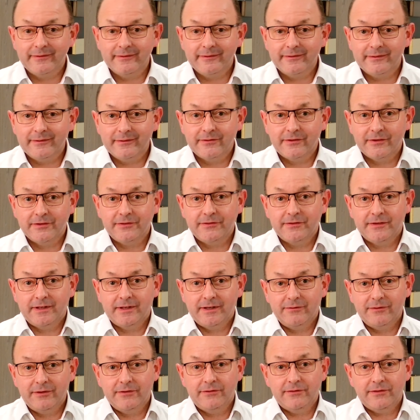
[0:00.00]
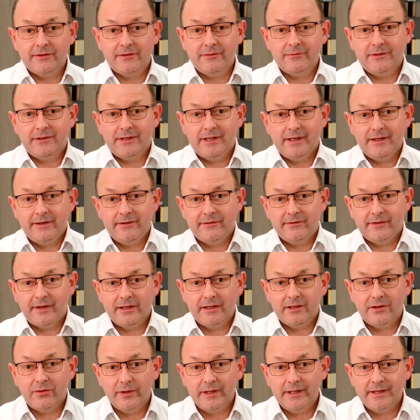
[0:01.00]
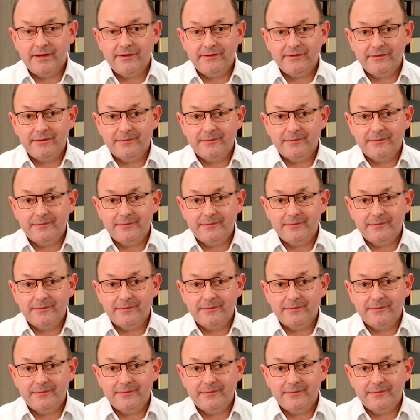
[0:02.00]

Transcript: just to give you some key takeaways,